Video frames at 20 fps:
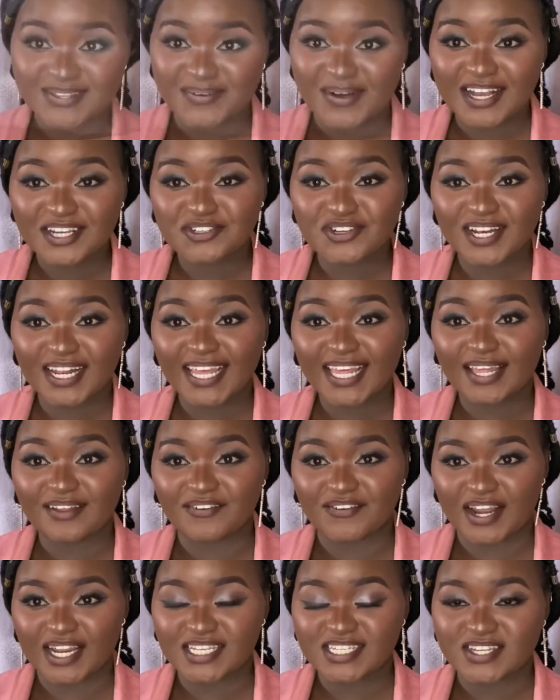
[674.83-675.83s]
actually
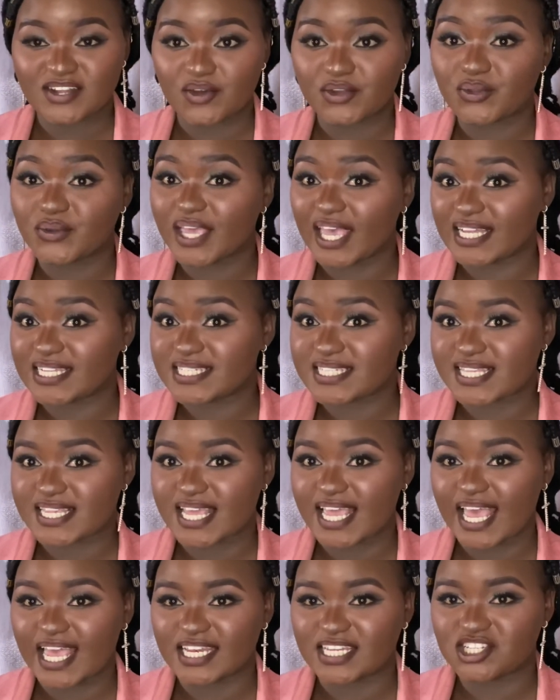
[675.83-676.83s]
right now you can't see
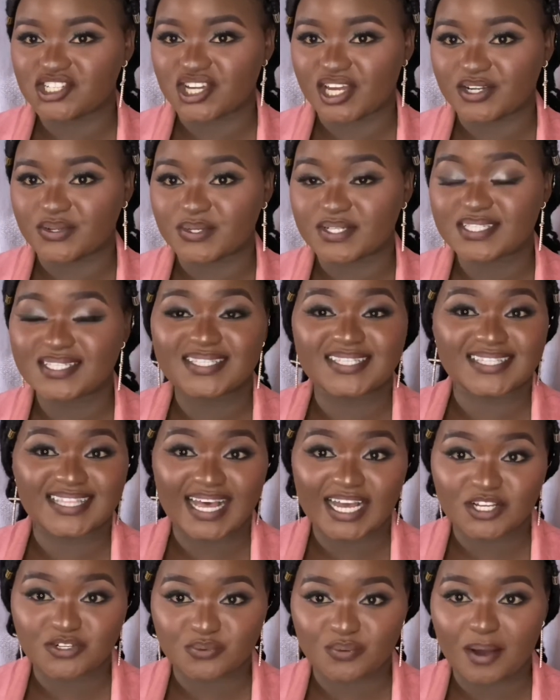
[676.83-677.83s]
any shadows
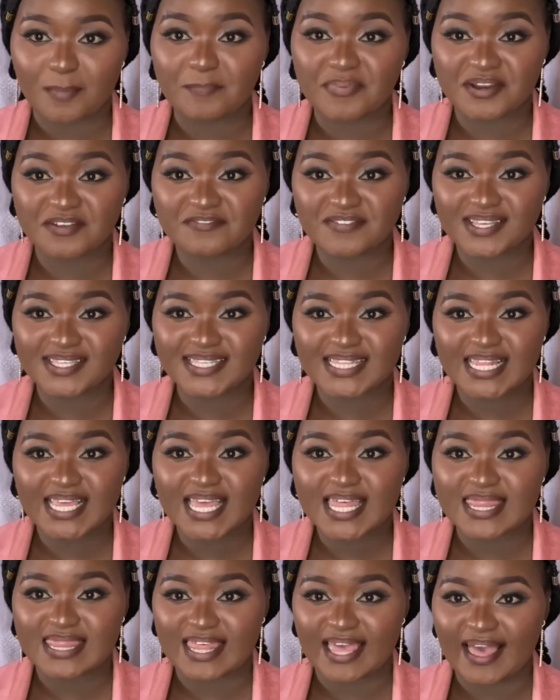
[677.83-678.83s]
that were previously
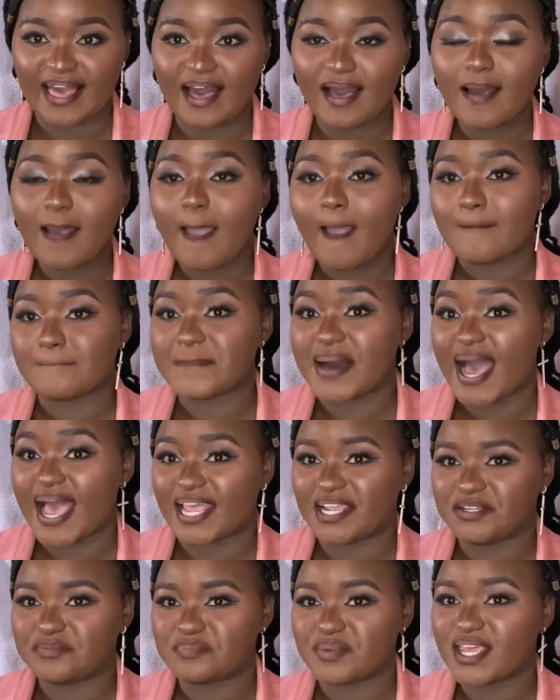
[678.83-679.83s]
there
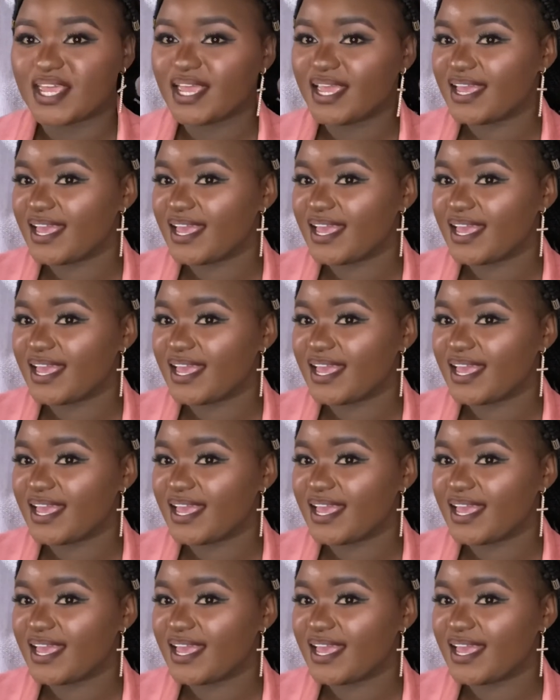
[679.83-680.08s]
behind me.